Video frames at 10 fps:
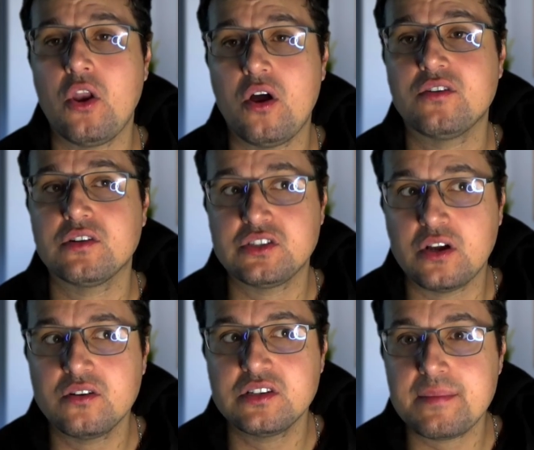long
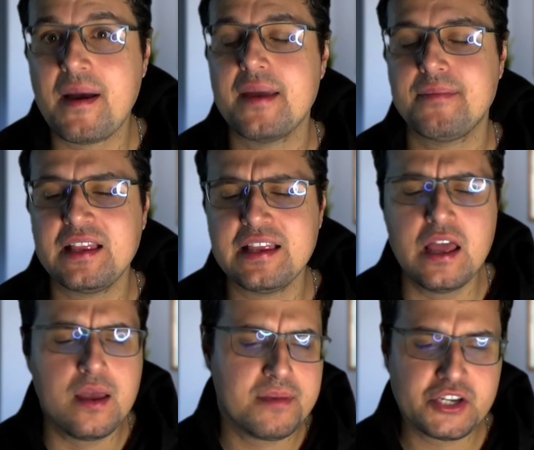songs, in my opinion.
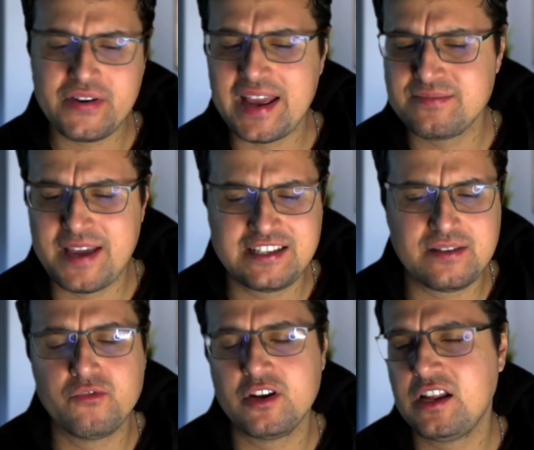Mystery has made
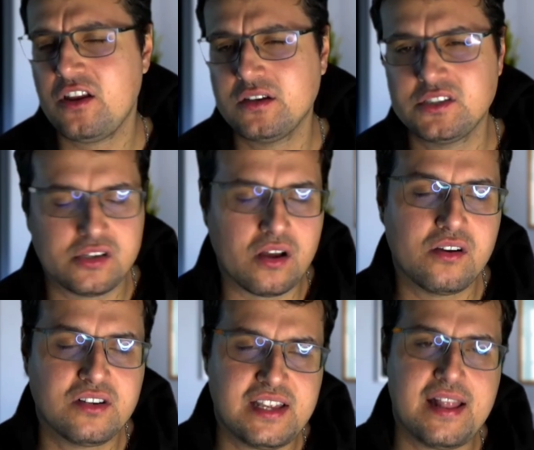some really long
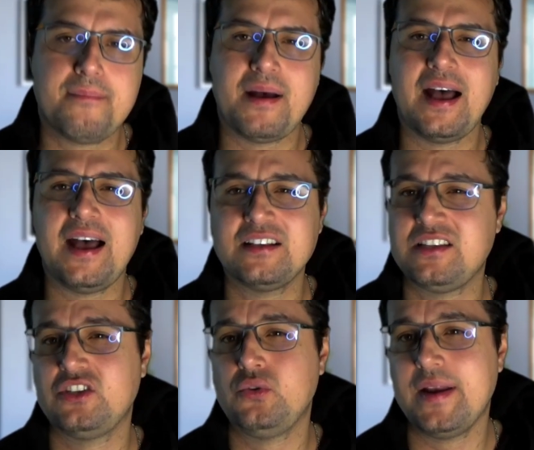songs in the past,
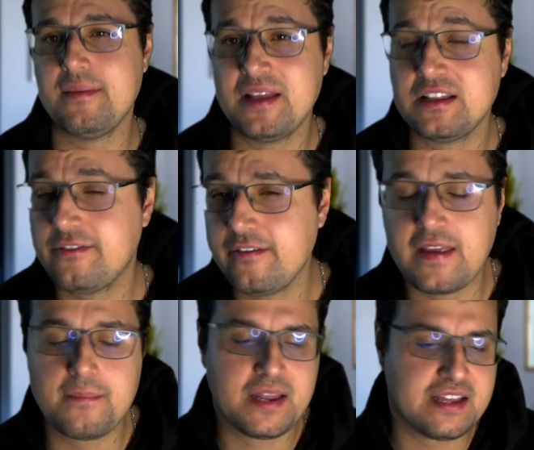like 20 minutes,
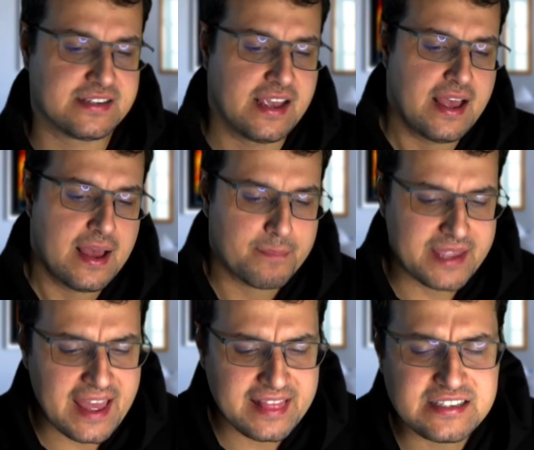15 minutes, but
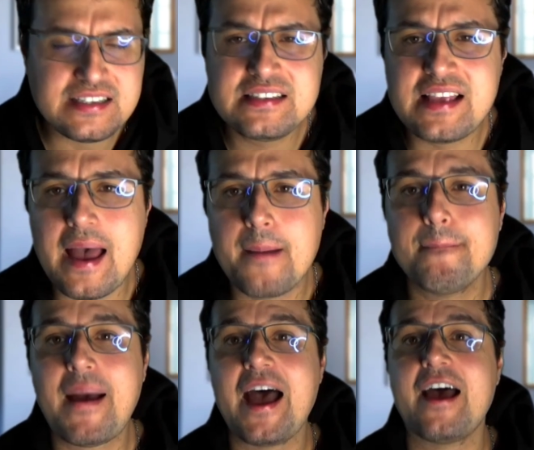yeah, this is
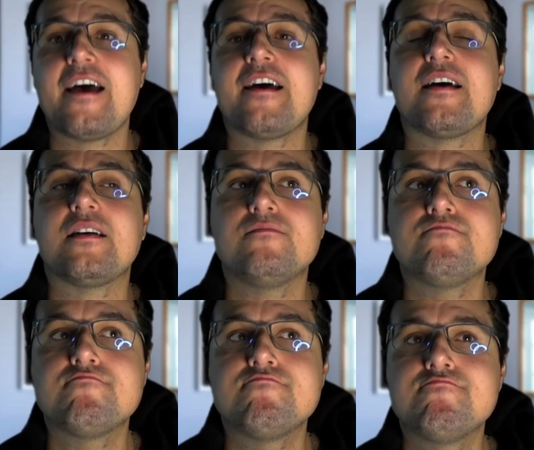um, uh,
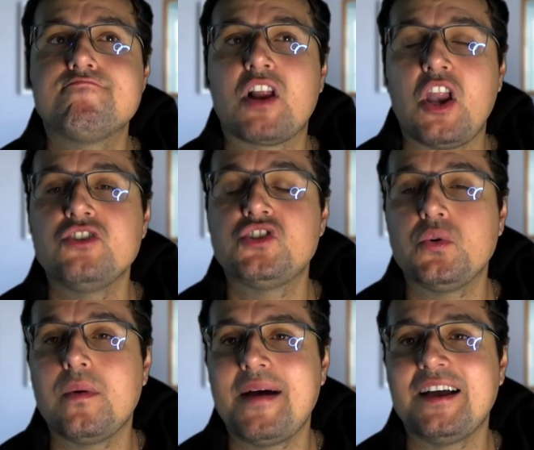close
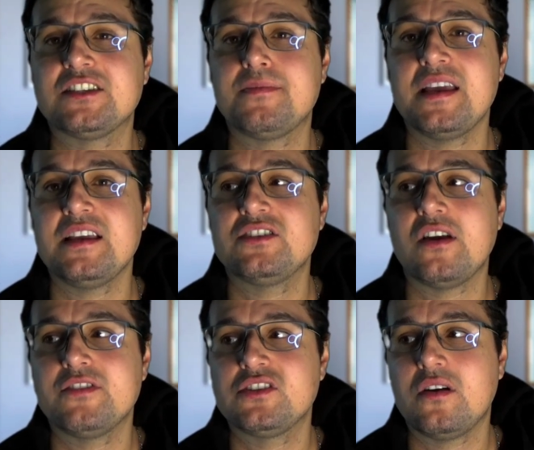to a masterpiece
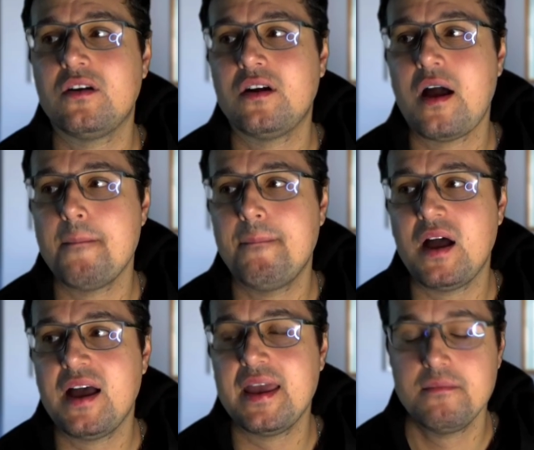of a song
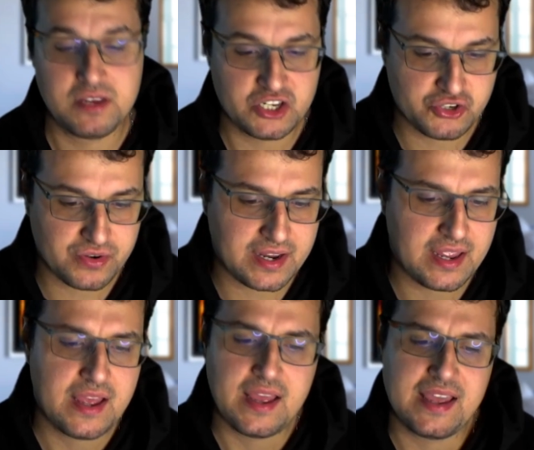by
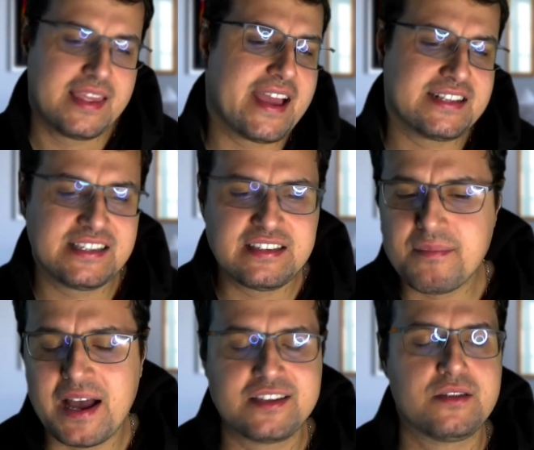Mystery. Yes, it's a
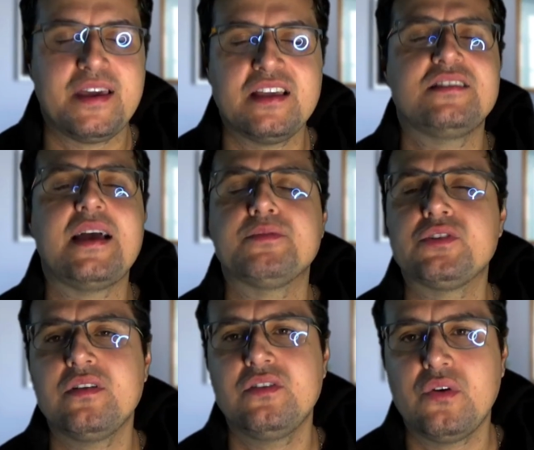masterpiece.
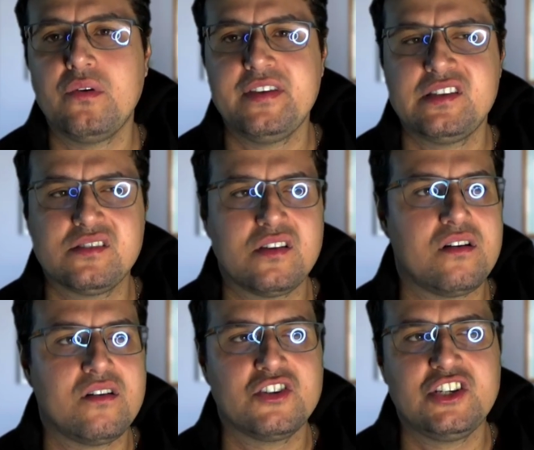Absolutely adore this
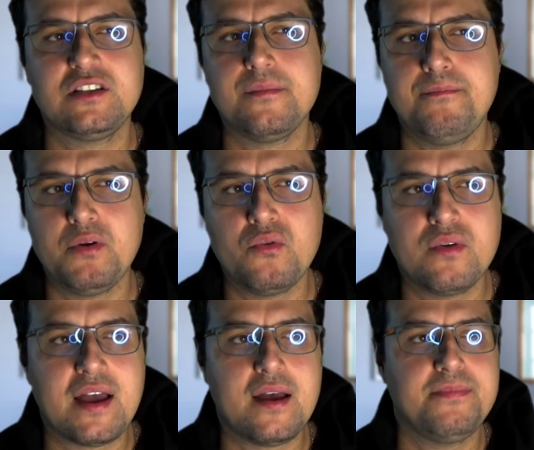song. Just to
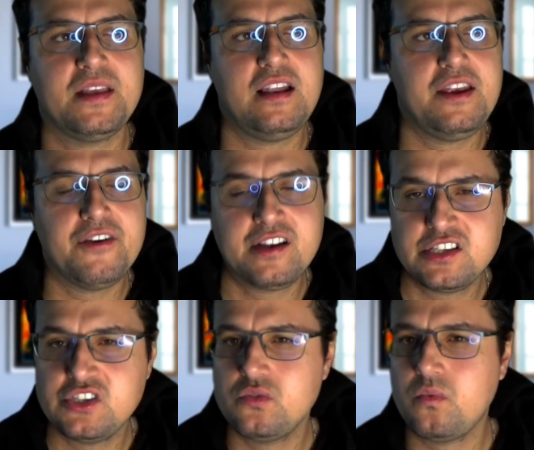build up the lyrics
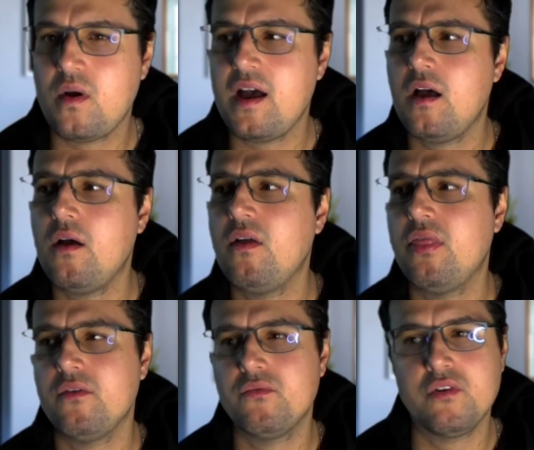as well,
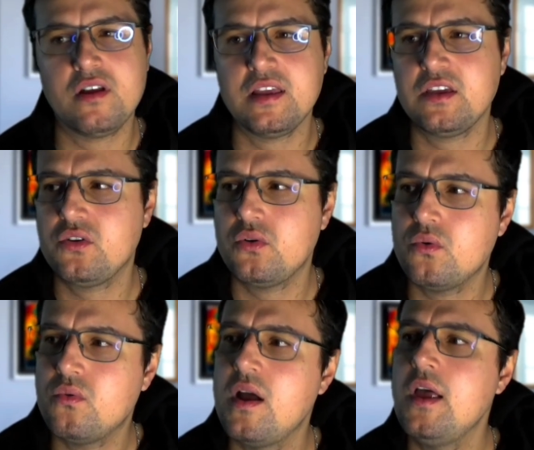the really
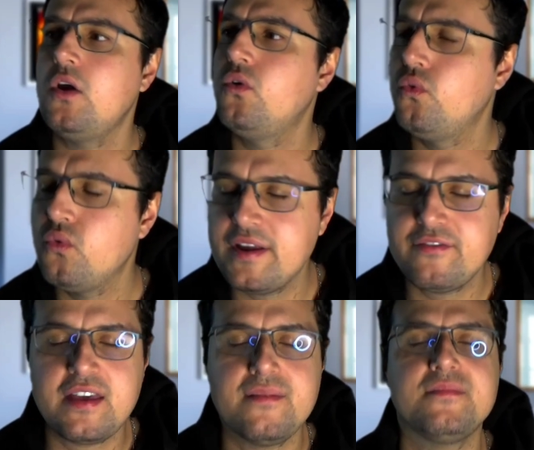cool
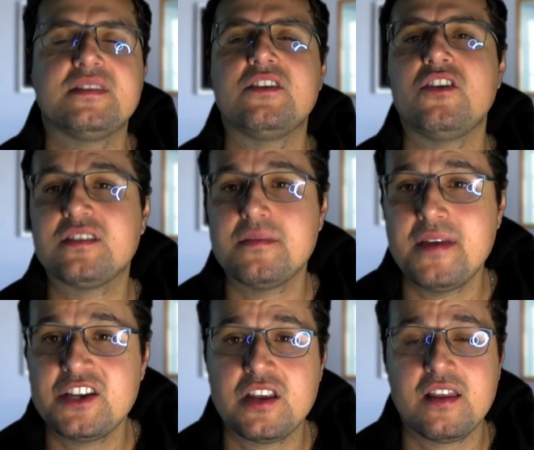rhythms, and not to
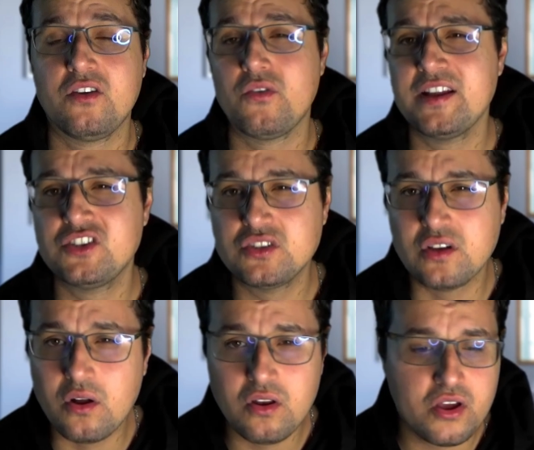mention the great
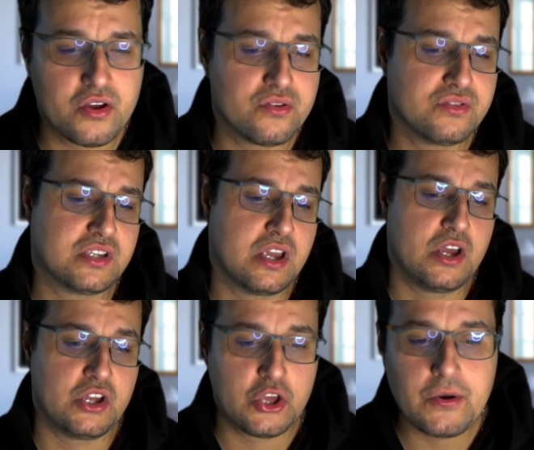solos
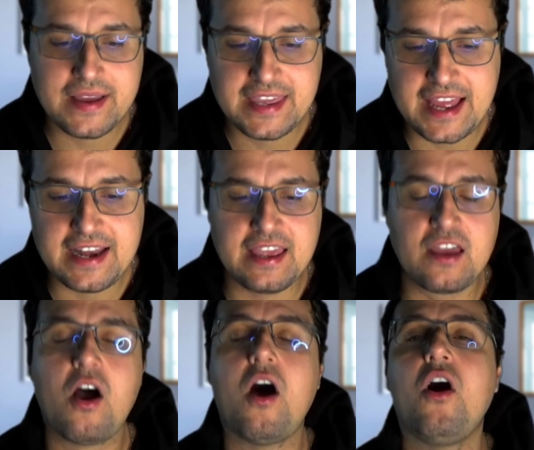you are
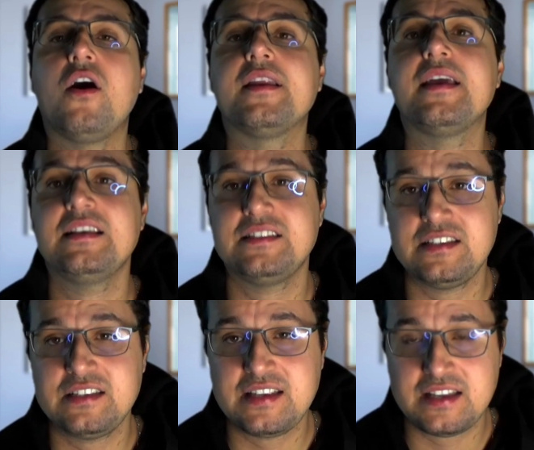getting on Is
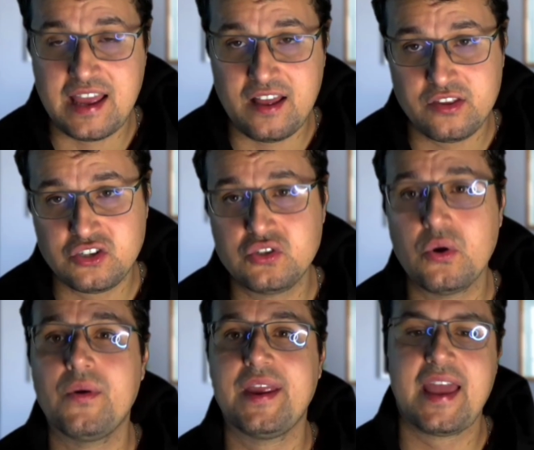This How the
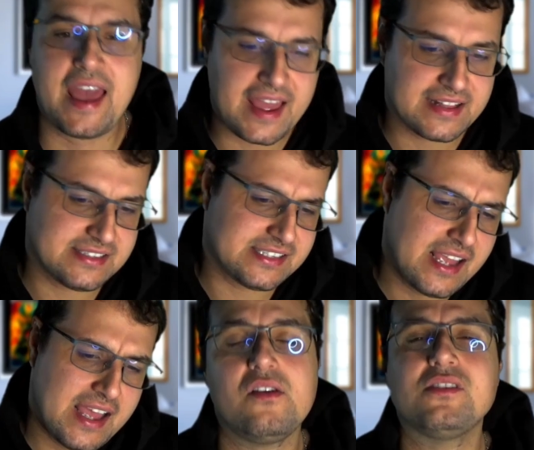Story Ends?
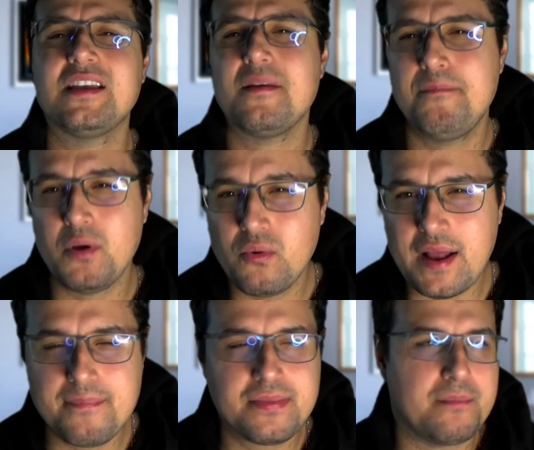Also, the build
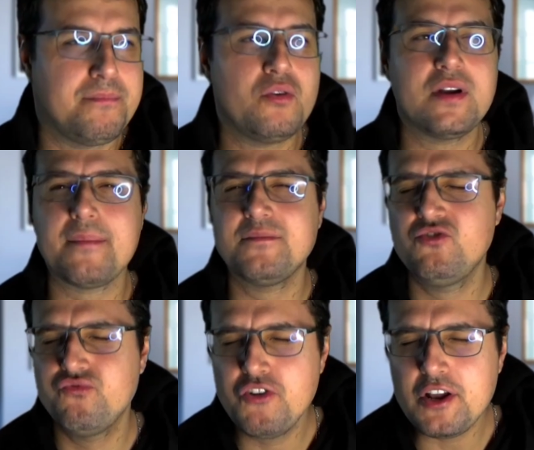up, the build up
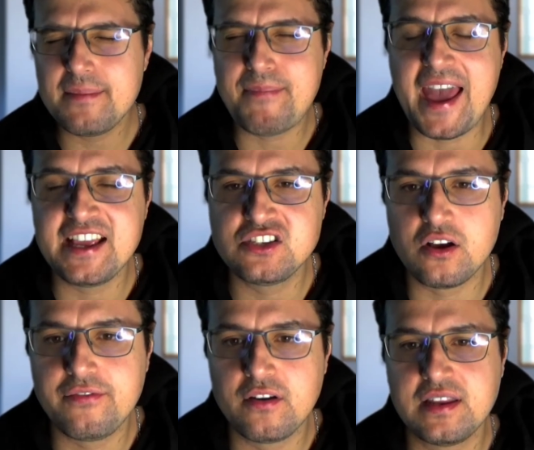really pays
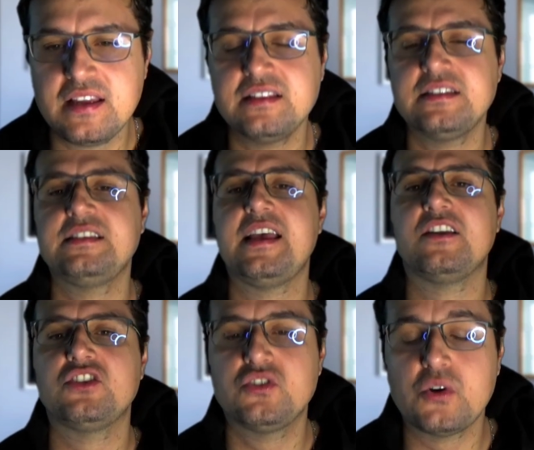off on Is This How
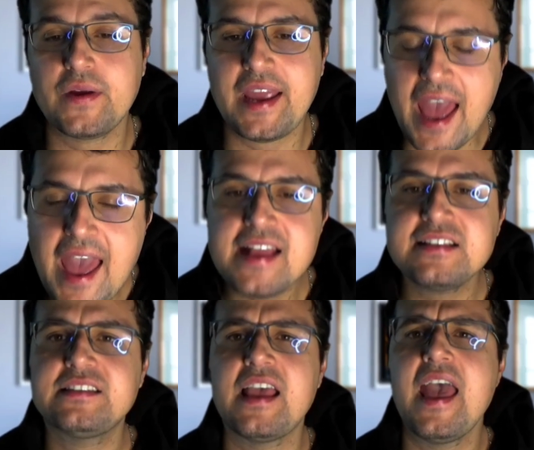the Story
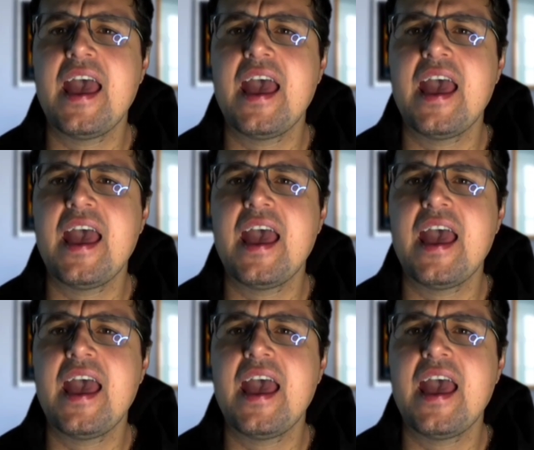Ends?